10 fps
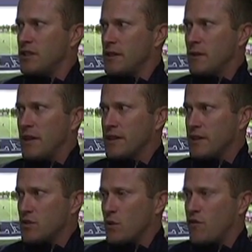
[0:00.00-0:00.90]
I think
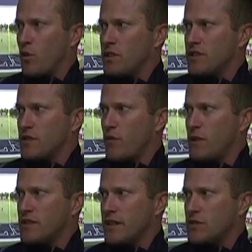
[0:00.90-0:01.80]
they scored 46
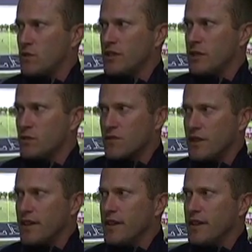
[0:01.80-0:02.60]
points against Williams,